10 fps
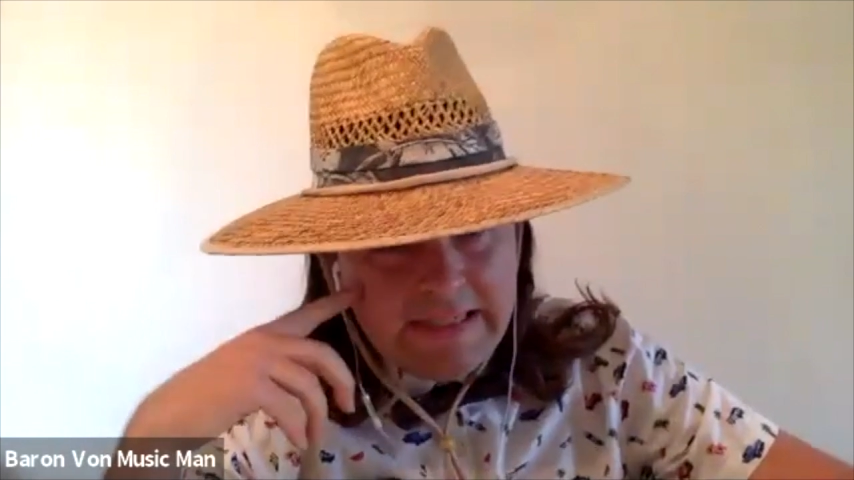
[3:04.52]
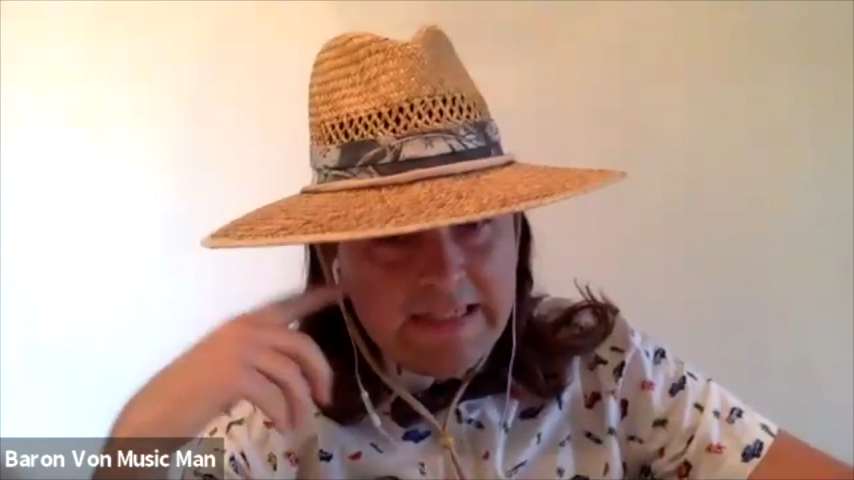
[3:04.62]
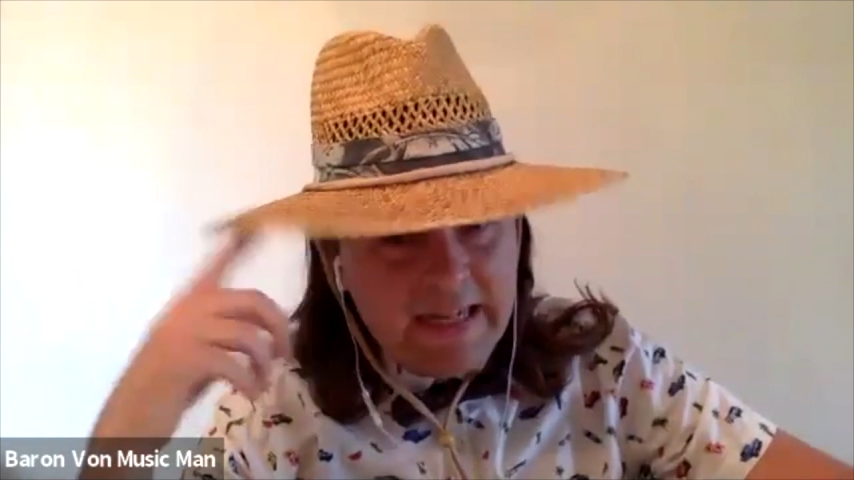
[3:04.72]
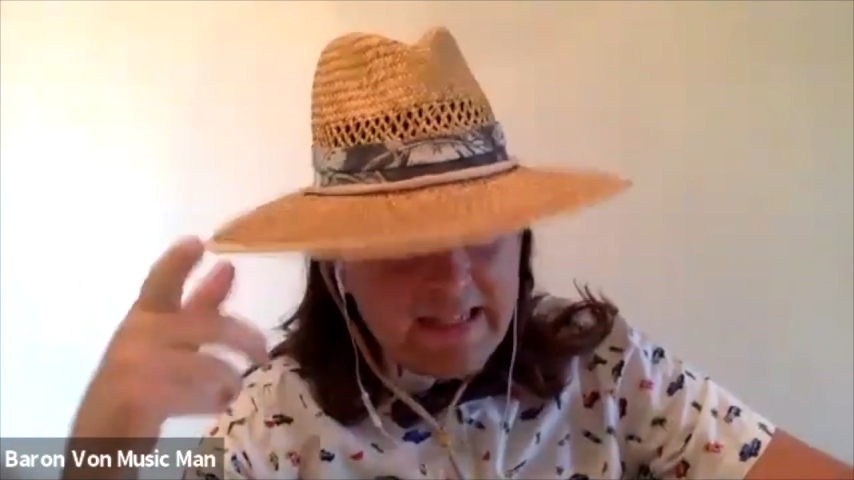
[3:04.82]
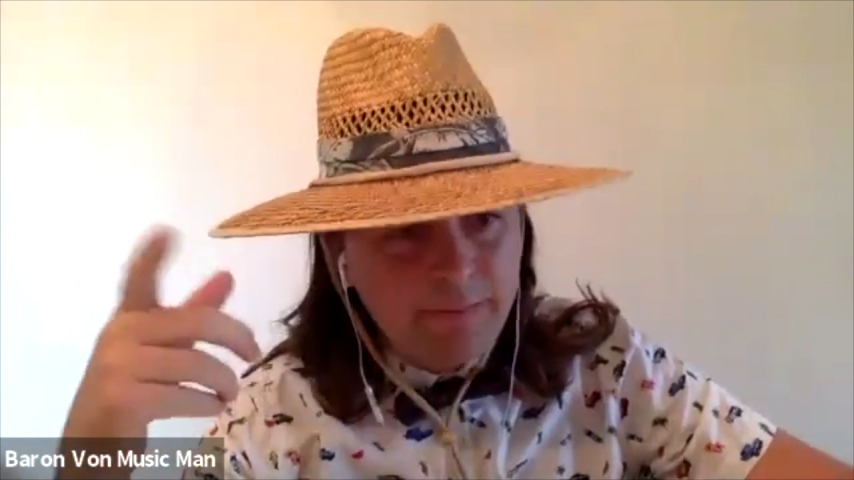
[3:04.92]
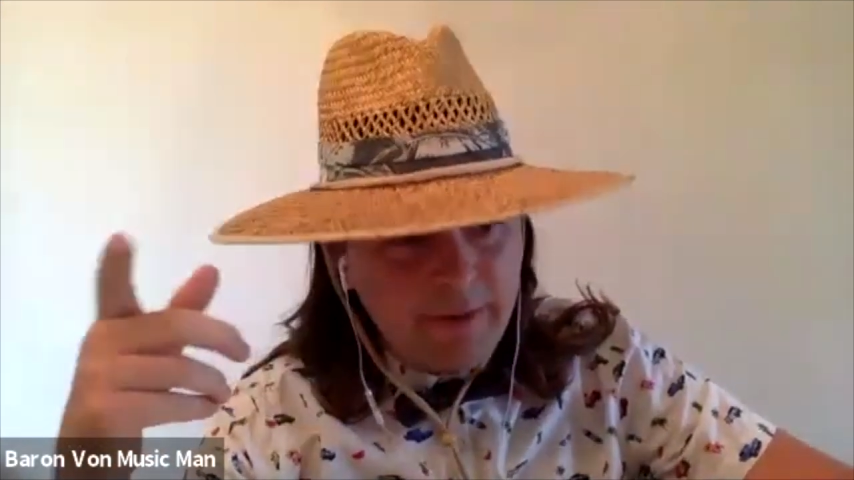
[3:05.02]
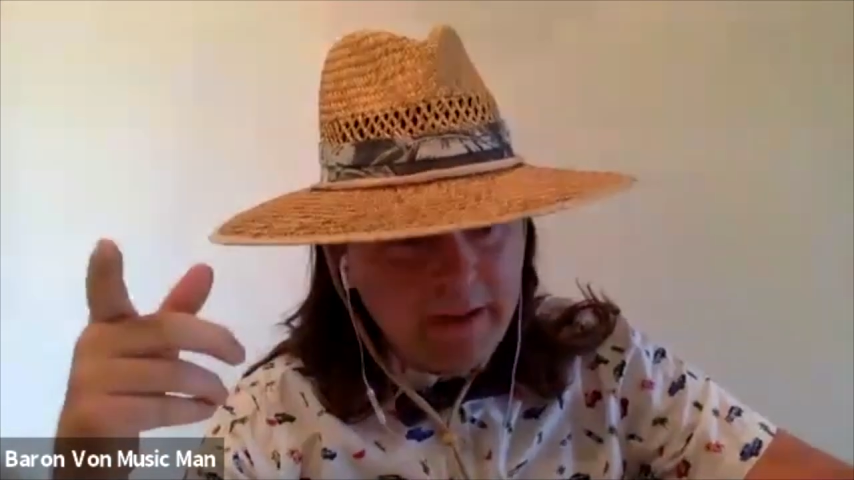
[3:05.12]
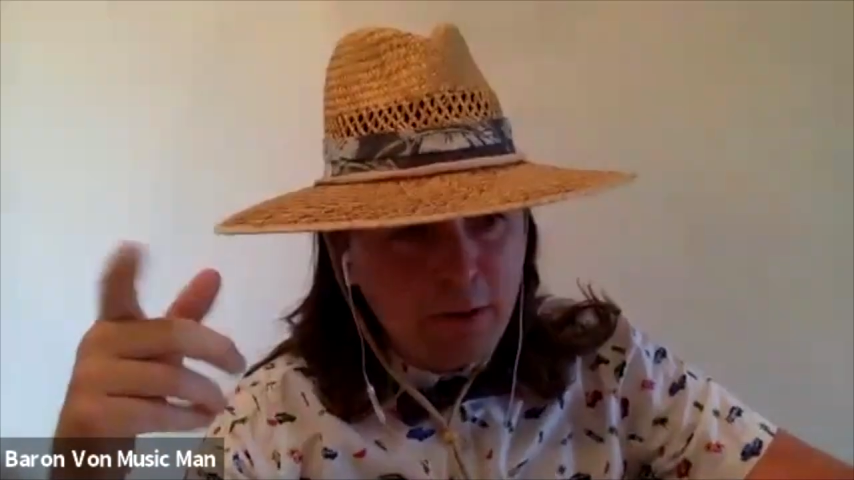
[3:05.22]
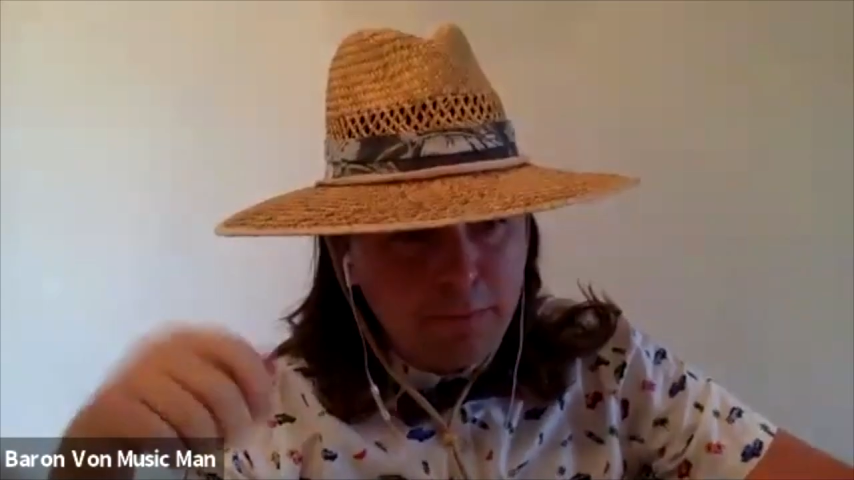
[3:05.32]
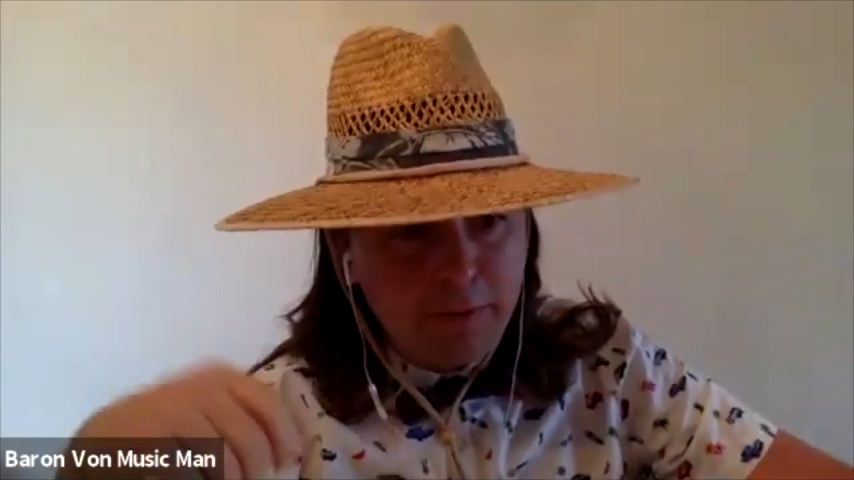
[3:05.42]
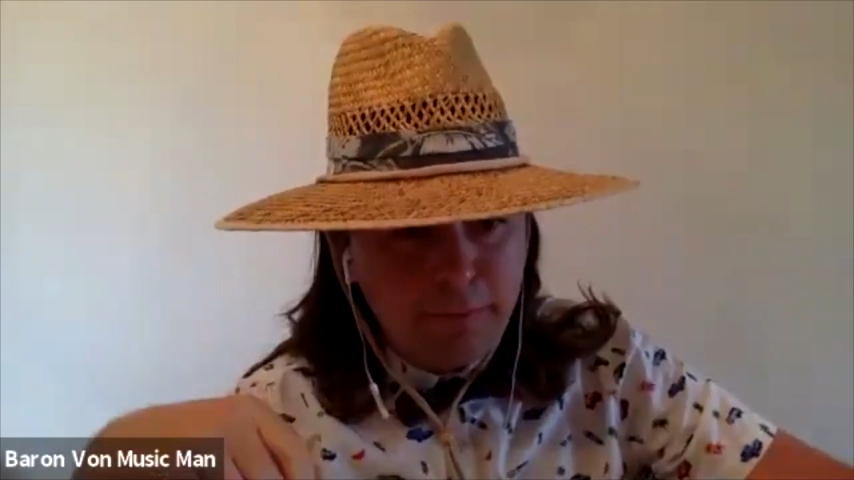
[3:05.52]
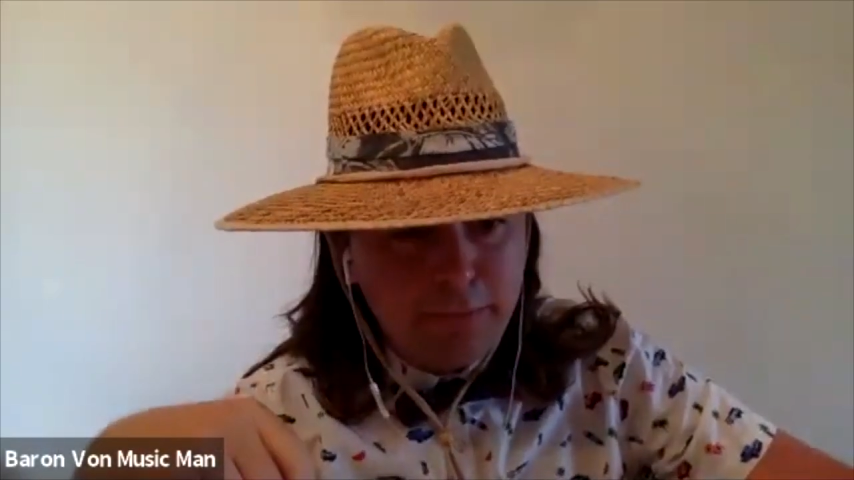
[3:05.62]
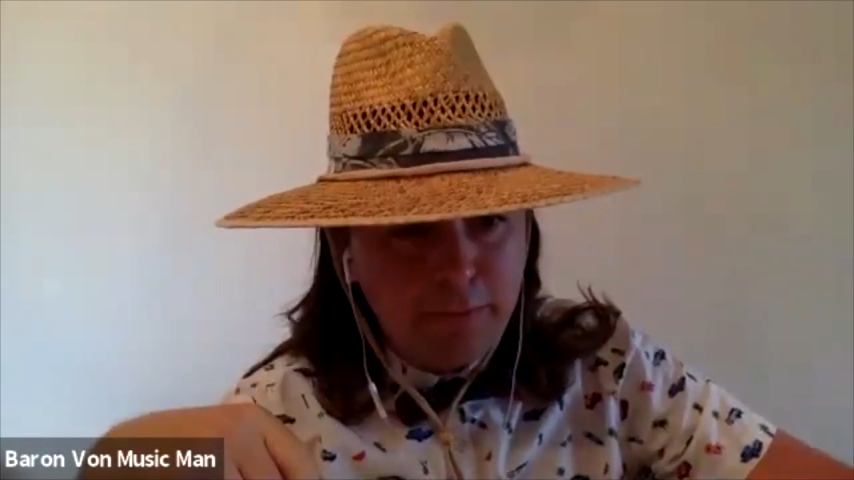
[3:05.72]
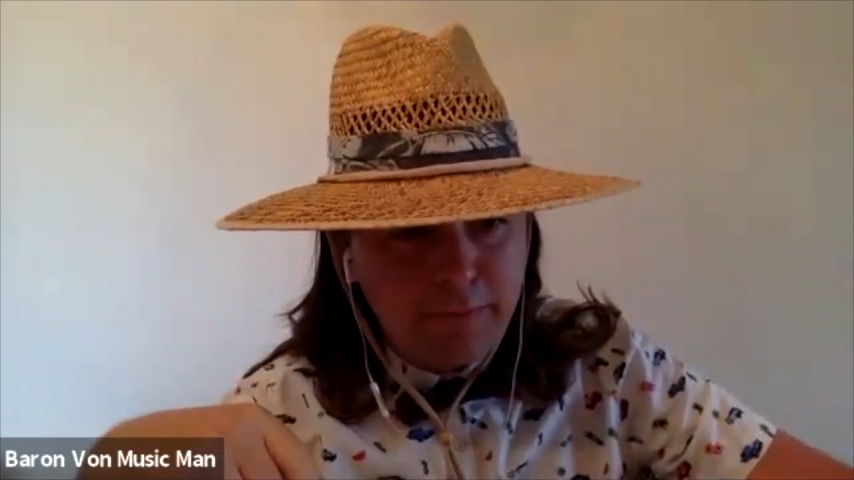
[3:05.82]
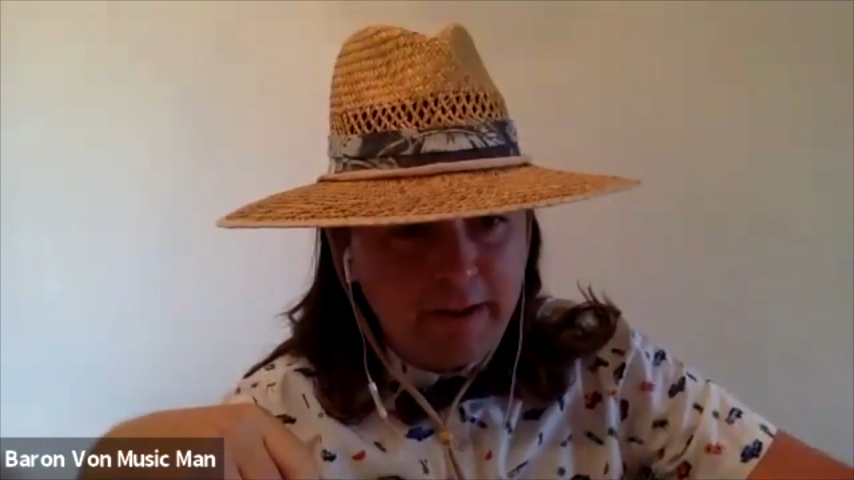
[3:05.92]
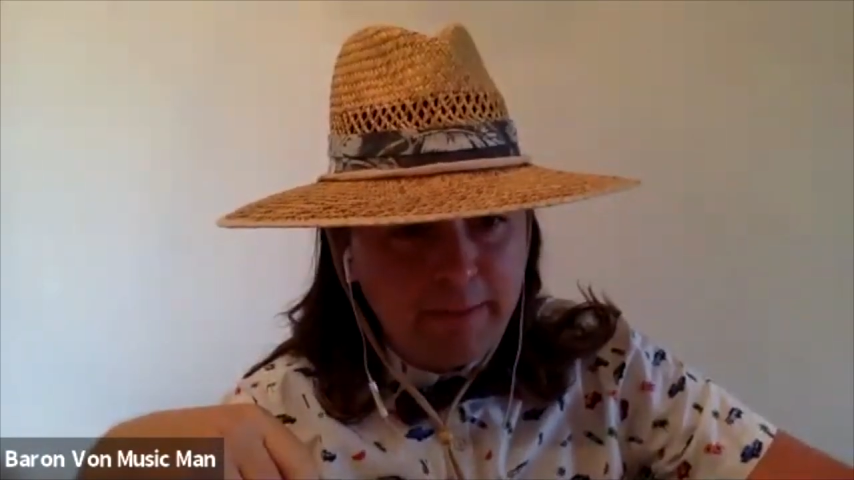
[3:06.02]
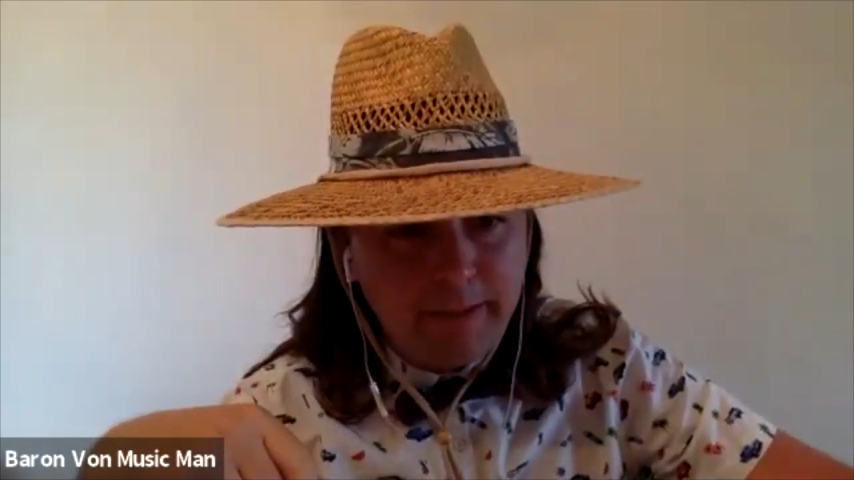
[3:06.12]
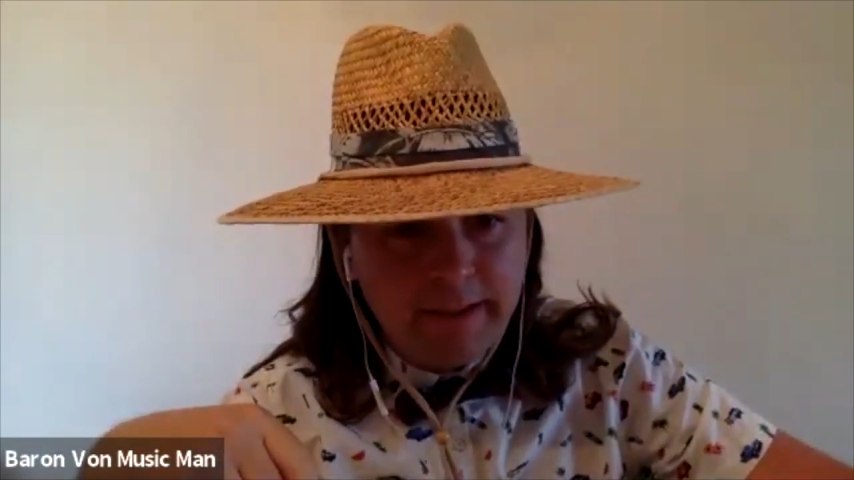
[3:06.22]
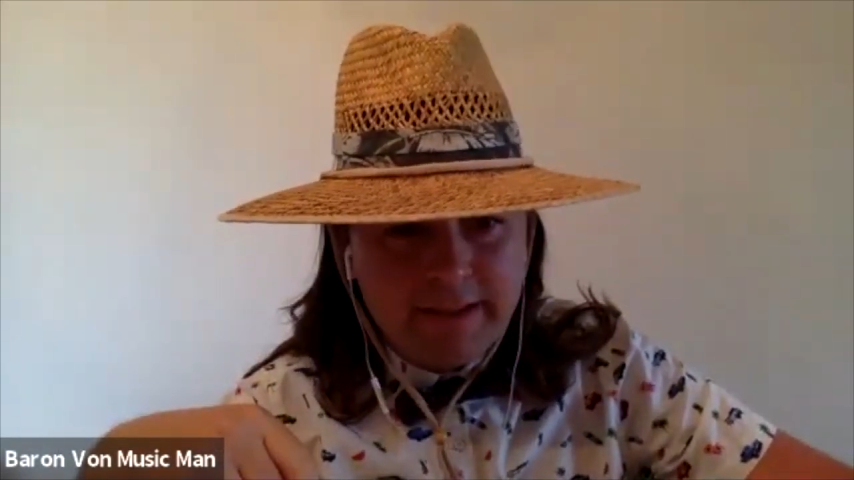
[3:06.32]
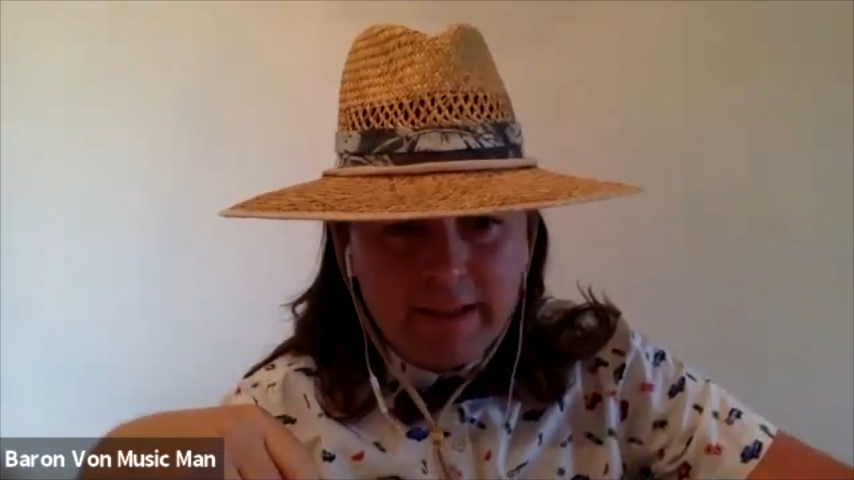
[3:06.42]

that's if I go for the full 5 minutes.